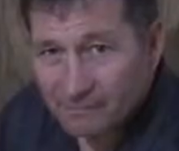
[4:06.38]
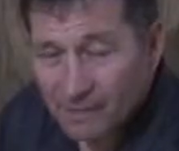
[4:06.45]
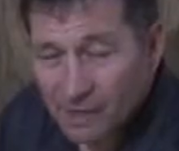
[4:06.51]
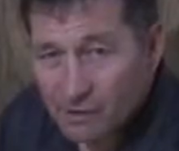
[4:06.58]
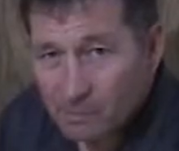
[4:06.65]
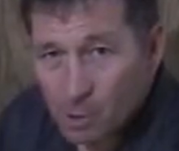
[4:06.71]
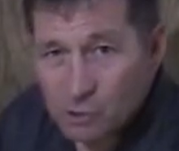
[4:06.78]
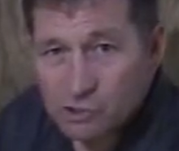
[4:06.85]

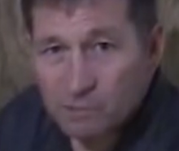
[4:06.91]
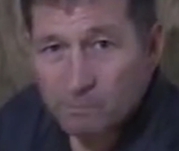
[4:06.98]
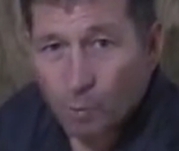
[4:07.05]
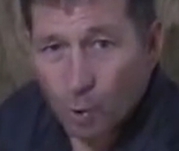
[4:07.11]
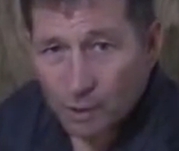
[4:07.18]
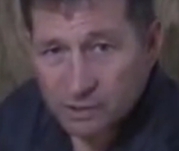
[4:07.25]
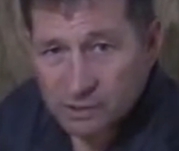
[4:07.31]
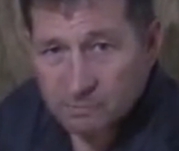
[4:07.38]
The most
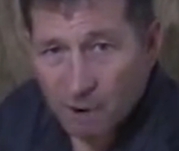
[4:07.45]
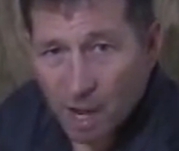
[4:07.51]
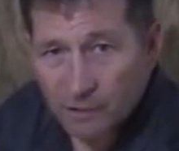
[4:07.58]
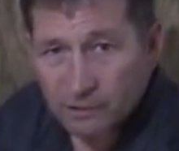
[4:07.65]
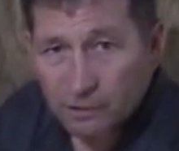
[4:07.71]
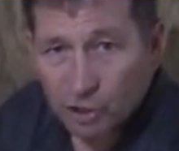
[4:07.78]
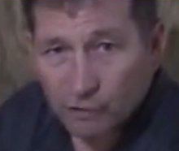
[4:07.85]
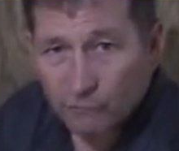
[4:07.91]
important spot
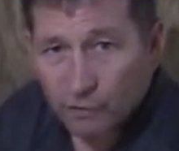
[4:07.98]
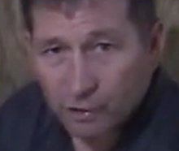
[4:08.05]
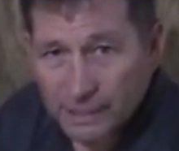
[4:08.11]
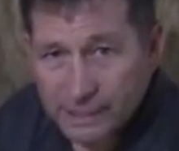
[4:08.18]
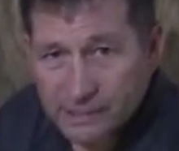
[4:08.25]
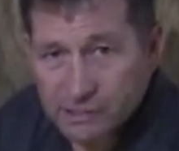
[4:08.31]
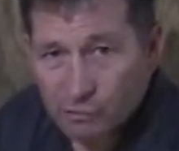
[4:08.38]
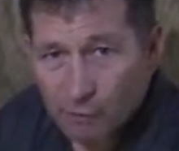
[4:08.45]
to look for
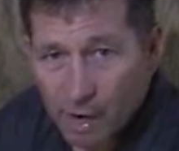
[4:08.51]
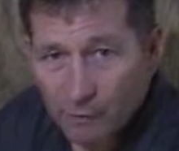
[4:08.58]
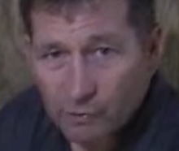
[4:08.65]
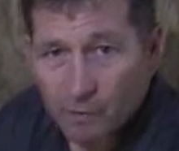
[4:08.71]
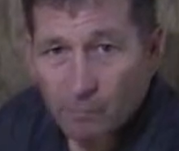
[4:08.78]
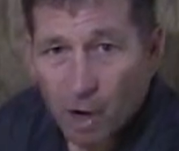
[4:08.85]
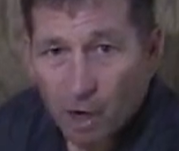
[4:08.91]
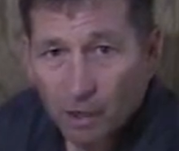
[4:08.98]
leaks around the
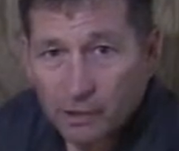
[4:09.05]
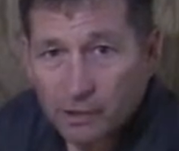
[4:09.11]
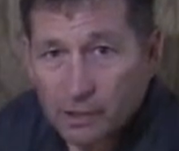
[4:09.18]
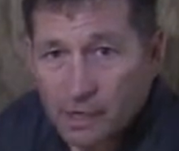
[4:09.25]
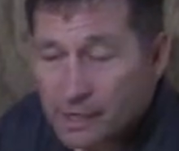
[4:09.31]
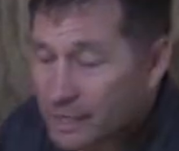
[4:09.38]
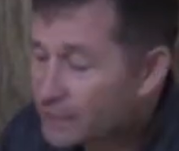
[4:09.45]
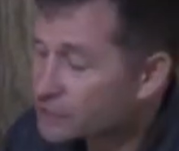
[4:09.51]
barn
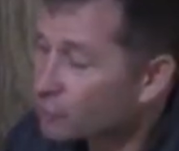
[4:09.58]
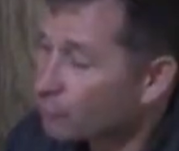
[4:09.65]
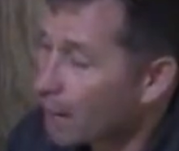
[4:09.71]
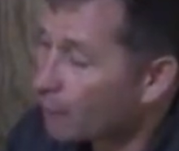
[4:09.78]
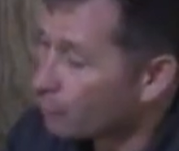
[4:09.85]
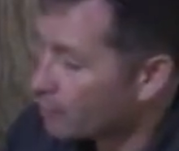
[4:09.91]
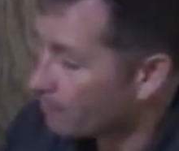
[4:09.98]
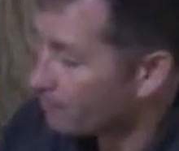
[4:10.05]
is
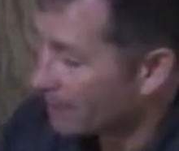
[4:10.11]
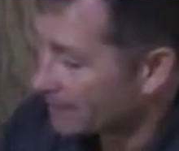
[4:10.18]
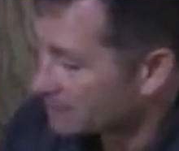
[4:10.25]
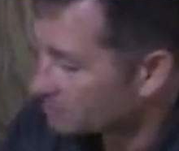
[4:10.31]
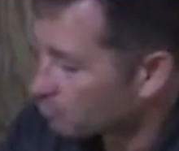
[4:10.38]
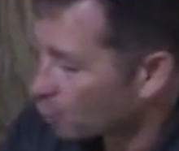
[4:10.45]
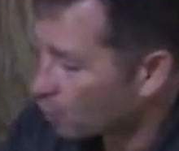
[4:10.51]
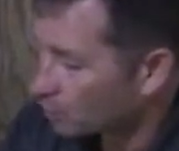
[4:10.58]
around the
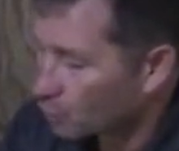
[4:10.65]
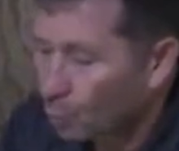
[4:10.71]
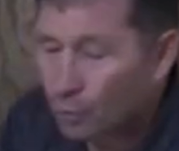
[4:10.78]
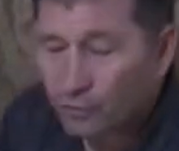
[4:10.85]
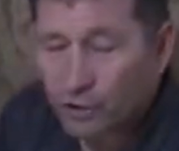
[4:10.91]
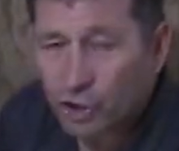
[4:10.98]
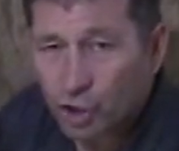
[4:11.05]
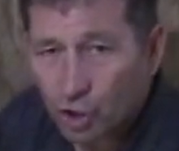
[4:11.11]
baseboard or
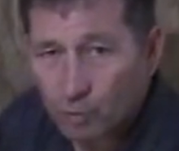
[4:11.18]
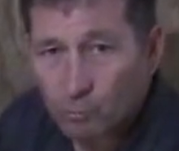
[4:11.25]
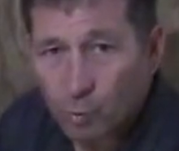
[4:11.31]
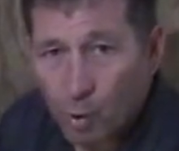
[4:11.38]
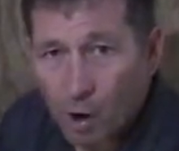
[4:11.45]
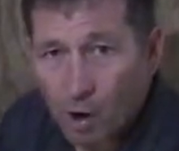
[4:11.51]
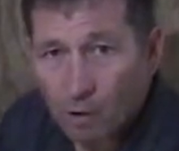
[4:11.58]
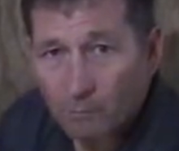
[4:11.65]
the curb
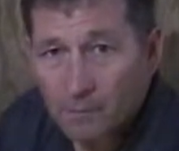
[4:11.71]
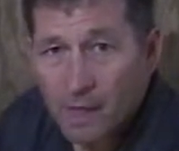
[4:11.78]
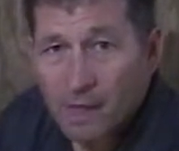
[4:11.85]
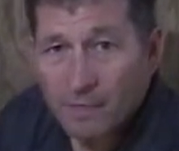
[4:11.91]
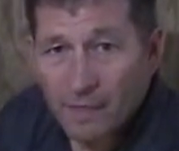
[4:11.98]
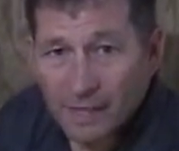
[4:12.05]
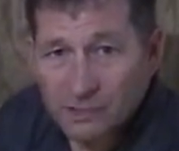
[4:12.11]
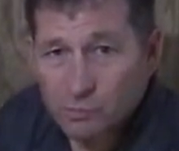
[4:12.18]
wall.
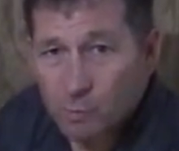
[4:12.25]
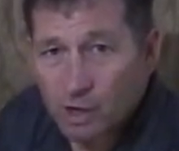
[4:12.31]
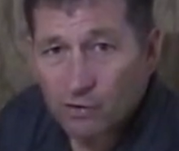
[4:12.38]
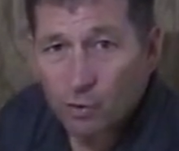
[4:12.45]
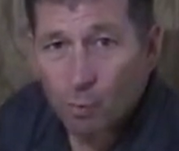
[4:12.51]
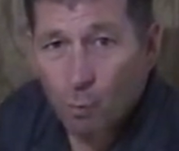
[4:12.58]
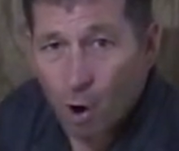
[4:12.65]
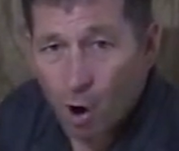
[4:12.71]
That's where
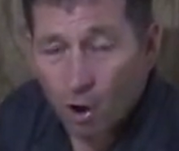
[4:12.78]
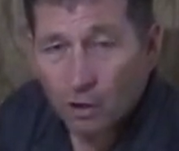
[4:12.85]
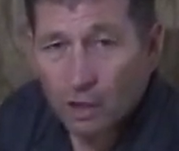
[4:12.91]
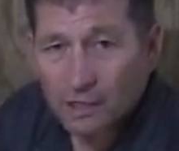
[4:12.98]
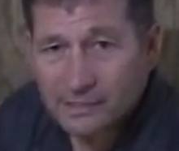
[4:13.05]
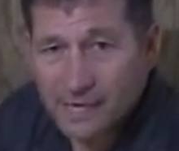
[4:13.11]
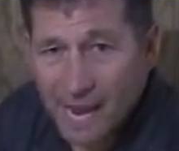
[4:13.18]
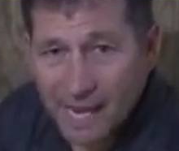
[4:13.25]
the wall
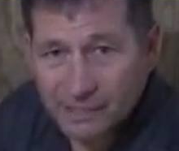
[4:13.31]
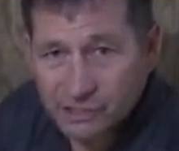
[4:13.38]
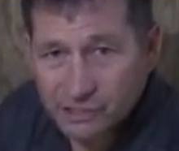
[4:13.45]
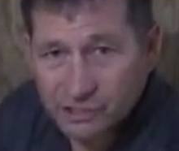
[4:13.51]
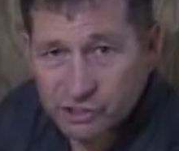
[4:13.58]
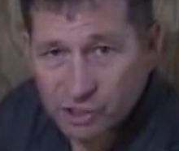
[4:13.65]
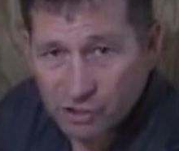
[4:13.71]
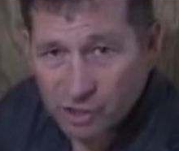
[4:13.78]

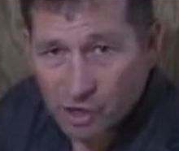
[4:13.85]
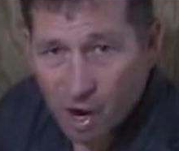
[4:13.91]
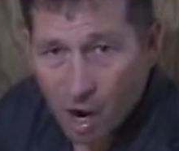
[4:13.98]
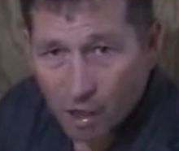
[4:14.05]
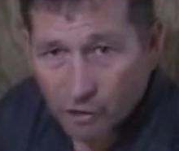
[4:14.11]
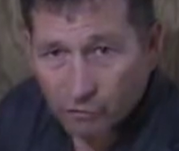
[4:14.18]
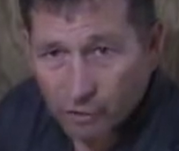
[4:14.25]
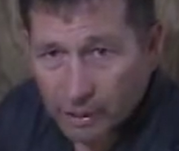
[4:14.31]
attaches to the
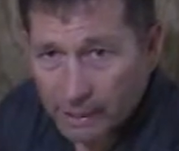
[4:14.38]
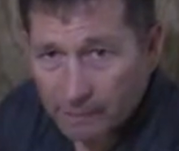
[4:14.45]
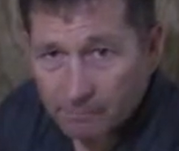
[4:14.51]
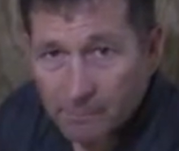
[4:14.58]
concrete.